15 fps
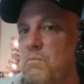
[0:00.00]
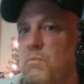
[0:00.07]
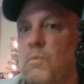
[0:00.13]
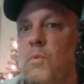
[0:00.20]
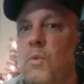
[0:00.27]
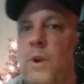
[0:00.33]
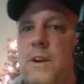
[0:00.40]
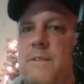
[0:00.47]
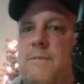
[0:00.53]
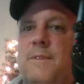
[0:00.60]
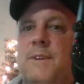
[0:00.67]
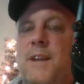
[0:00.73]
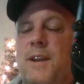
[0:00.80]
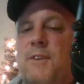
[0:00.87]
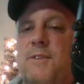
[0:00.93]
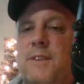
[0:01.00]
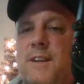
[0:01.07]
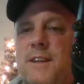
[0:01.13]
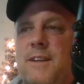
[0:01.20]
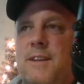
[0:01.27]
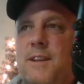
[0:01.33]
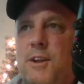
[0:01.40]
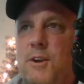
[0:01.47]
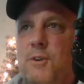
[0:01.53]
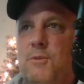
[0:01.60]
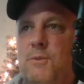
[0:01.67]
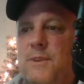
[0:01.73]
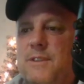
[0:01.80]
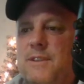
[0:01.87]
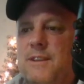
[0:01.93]
what inherently,
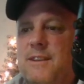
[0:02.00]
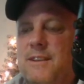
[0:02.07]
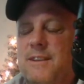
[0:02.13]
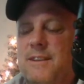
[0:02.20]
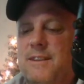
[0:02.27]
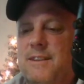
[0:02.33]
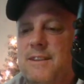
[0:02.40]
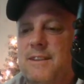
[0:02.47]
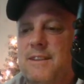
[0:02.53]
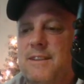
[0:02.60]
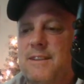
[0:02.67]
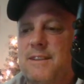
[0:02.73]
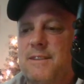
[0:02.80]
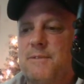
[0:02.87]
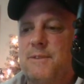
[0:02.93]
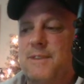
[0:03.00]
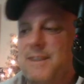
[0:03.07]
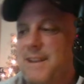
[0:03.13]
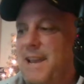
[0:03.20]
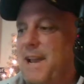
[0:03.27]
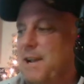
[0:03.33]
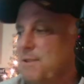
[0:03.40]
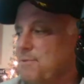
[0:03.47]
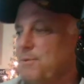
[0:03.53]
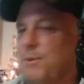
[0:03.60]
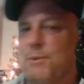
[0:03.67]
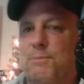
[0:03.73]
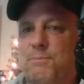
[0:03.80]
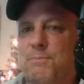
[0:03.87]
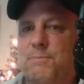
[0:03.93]
was an
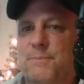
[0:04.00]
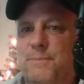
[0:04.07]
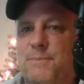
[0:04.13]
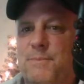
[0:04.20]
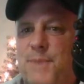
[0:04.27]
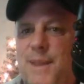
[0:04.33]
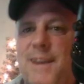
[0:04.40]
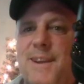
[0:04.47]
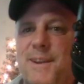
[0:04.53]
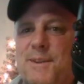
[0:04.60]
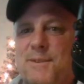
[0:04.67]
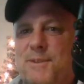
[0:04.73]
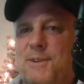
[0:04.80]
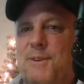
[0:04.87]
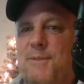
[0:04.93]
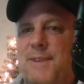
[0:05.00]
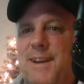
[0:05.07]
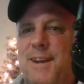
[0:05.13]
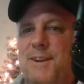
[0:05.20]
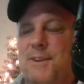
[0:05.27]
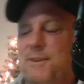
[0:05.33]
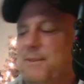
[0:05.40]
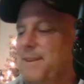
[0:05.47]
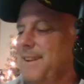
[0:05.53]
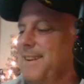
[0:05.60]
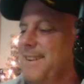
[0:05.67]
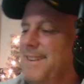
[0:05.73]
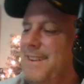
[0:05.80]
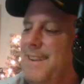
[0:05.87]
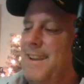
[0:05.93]
actual thing. So kind of unique.
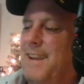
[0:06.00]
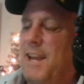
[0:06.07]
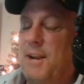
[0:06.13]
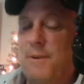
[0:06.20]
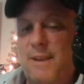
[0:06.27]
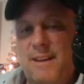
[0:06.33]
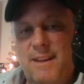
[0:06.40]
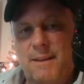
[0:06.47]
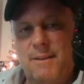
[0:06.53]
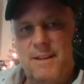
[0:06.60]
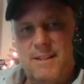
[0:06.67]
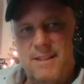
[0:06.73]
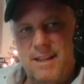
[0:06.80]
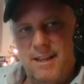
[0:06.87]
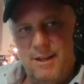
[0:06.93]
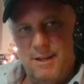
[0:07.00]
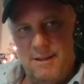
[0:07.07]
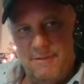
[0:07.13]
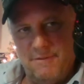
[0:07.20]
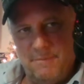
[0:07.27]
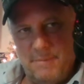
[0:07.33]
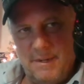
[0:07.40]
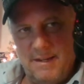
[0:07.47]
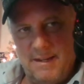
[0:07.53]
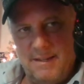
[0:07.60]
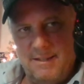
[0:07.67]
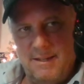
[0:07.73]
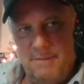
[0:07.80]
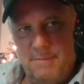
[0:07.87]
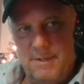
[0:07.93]
Anyway, I'm going to sign off. Spend
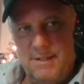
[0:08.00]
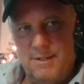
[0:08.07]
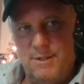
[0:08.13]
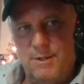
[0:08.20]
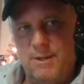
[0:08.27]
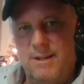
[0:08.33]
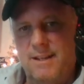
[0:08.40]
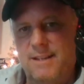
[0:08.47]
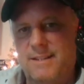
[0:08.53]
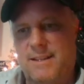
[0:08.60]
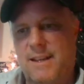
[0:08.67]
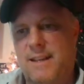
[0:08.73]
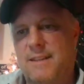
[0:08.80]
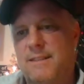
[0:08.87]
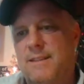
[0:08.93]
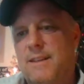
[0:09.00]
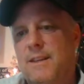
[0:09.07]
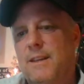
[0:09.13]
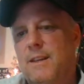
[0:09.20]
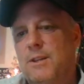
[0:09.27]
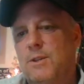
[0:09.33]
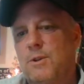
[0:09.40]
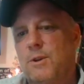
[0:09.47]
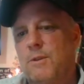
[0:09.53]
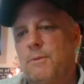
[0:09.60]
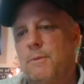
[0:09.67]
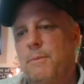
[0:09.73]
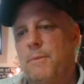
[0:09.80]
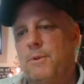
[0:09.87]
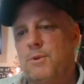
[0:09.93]
19 minutes, 39 seconds.
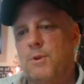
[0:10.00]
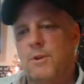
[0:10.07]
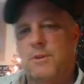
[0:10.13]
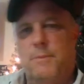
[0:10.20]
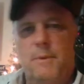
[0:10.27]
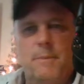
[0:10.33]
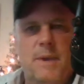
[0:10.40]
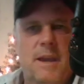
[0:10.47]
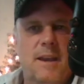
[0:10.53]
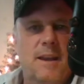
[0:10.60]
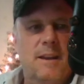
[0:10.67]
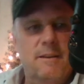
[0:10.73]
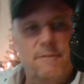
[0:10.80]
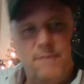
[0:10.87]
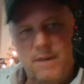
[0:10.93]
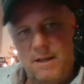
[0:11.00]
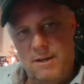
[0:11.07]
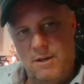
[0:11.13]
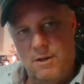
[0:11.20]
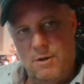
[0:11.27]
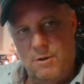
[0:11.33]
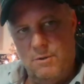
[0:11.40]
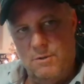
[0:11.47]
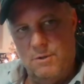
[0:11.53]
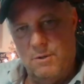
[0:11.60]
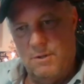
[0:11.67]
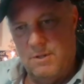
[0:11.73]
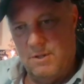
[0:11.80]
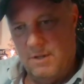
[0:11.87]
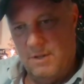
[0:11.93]
George will be mad if I go.
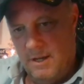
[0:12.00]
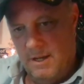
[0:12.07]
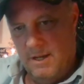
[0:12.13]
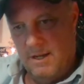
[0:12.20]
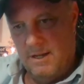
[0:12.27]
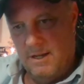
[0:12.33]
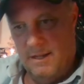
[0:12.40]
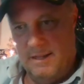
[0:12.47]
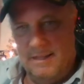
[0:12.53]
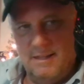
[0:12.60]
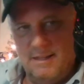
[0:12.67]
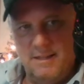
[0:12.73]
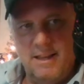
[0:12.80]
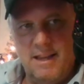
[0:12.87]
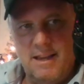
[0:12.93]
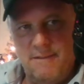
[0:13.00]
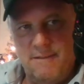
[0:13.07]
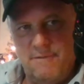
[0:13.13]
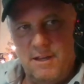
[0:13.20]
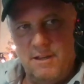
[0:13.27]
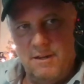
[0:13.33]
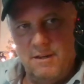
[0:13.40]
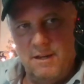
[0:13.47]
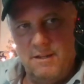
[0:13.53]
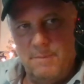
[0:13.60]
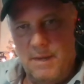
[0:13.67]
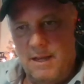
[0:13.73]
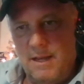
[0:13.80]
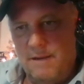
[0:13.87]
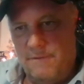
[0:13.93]
George Kalala, the Godfather, gets
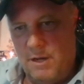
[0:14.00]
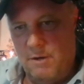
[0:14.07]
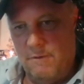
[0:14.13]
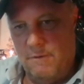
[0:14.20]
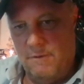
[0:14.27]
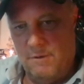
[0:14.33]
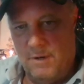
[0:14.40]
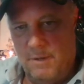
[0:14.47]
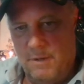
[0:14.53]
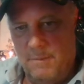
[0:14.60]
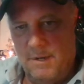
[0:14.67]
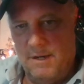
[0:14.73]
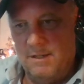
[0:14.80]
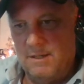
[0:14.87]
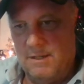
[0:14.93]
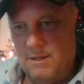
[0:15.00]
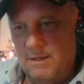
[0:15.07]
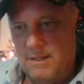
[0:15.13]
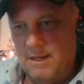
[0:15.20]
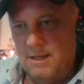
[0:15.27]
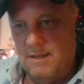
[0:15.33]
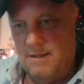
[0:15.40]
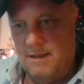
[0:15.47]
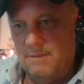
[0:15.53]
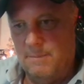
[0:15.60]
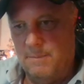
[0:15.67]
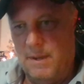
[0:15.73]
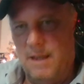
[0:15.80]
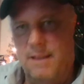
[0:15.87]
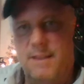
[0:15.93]
mad if I go over 20 minutes. So he said that's a
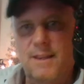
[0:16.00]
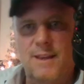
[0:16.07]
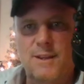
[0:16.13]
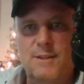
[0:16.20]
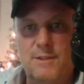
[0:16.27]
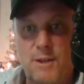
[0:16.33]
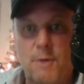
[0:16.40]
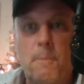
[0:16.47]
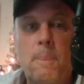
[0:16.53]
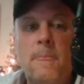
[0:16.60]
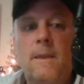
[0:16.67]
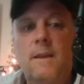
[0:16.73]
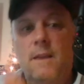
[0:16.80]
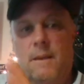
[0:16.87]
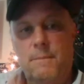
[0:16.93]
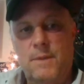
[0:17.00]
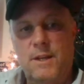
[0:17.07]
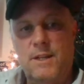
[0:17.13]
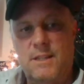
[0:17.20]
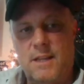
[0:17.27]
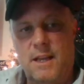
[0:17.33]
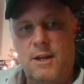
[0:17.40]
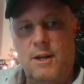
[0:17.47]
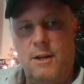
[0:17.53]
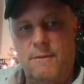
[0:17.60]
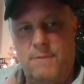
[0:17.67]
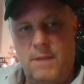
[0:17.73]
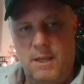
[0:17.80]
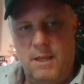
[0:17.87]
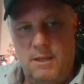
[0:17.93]
bad thing. So I'm going to sign off.
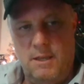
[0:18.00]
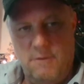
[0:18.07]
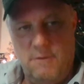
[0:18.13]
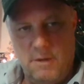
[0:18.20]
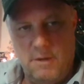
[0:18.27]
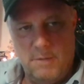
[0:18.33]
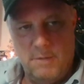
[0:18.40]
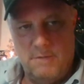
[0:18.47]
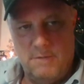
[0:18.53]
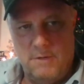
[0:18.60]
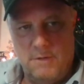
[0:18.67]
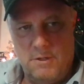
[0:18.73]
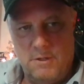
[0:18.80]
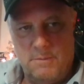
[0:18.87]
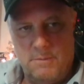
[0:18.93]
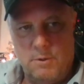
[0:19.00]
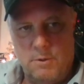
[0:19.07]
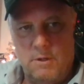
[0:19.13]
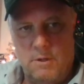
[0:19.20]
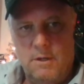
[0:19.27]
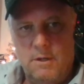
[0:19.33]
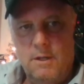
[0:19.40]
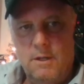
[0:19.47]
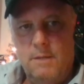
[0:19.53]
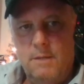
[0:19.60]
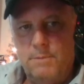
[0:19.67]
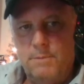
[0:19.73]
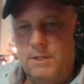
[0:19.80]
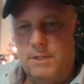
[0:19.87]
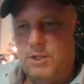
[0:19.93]
Thank you very much for your support.
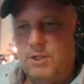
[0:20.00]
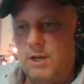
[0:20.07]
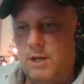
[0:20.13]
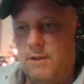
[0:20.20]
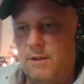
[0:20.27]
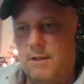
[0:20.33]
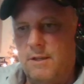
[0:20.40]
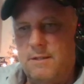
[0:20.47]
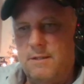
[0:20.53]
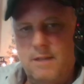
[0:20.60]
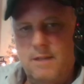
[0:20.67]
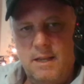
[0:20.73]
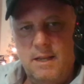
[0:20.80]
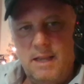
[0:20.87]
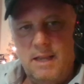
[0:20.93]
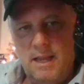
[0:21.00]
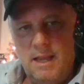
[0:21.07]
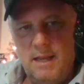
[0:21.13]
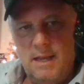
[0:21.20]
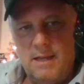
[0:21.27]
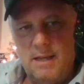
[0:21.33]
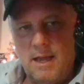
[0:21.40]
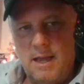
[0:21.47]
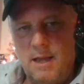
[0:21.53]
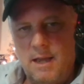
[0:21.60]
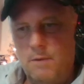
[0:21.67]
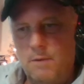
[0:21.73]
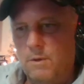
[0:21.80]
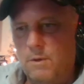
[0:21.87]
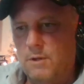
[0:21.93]
Please share this, and I
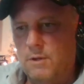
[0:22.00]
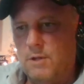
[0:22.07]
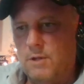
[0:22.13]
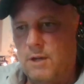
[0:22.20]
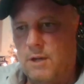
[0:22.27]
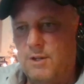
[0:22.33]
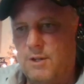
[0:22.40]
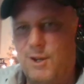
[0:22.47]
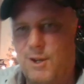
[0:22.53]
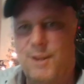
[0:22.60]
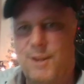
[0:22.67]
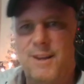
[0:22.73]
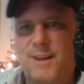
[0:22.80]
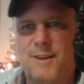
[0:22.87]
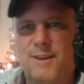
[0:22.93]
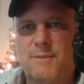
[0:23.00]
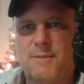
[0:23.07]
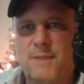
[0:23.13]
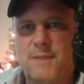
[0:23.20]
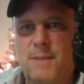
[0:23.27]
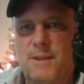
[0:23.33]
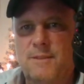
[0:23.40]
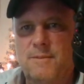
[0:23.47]
will talk to y'all later. God bless.